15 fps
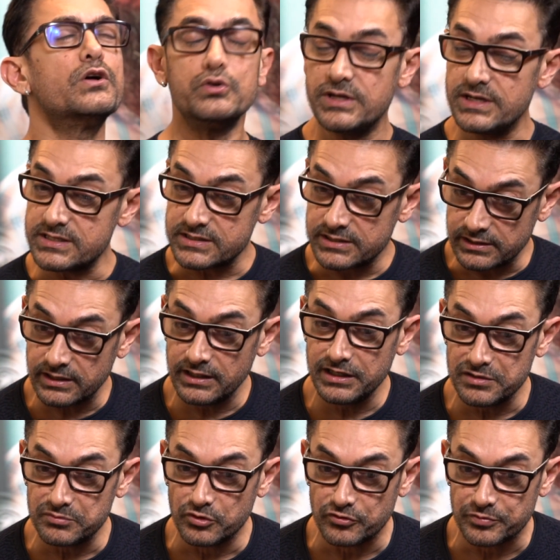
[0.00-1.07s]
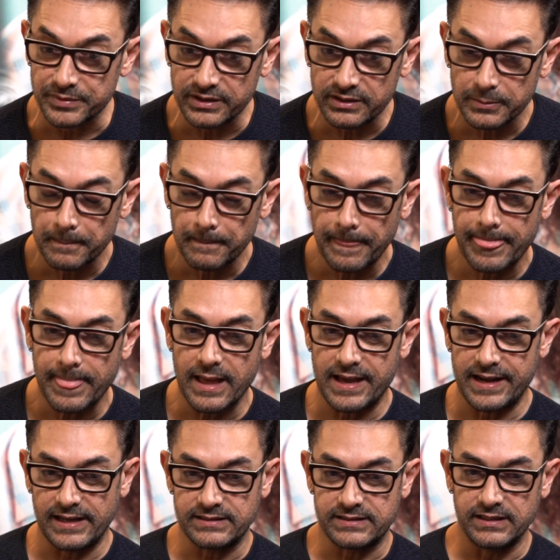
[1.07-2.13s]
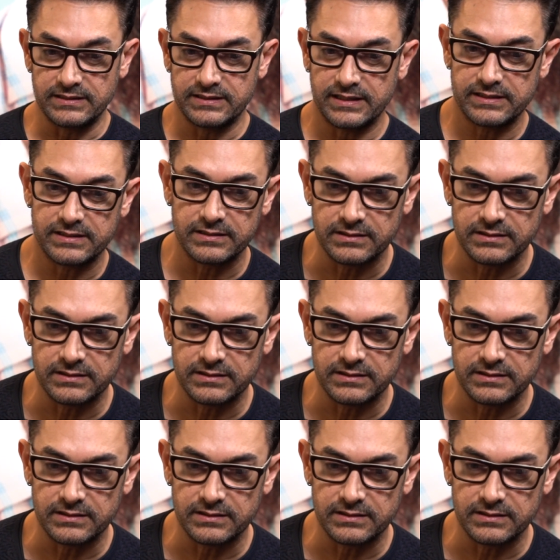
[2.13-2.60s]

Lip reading: It's certainly a movement. And I think that